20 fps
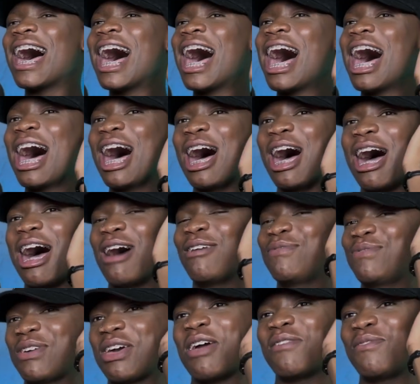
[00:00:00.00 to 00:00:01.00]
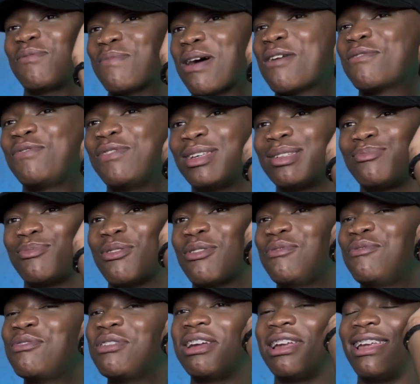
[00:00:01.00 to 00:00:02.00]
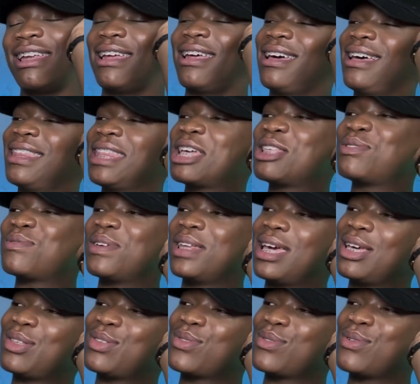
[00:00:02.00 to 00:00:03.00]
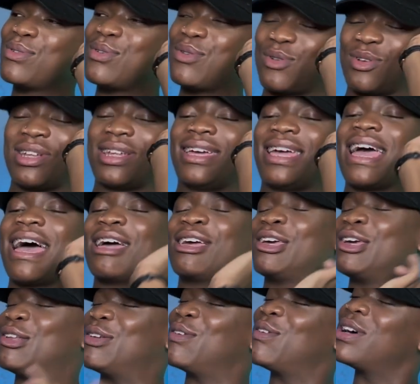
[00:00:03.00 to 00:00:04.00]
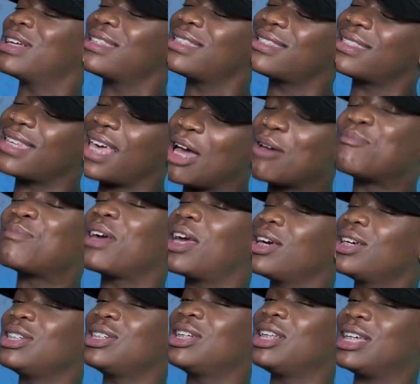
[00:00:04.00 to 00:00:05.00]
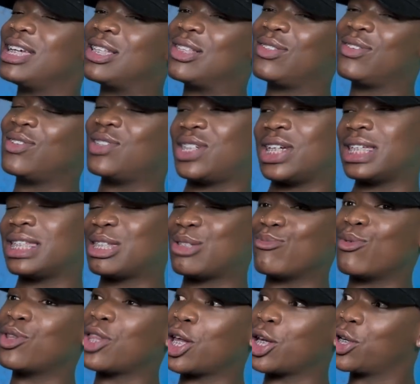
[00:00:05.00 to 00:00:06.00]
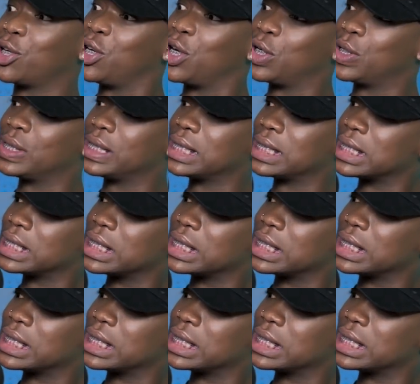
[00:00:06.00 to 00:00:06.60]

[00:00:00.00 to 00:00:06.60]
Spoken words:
After having my first boyfriend, that's when I saw, you know what, I'm actually into gents more than girls.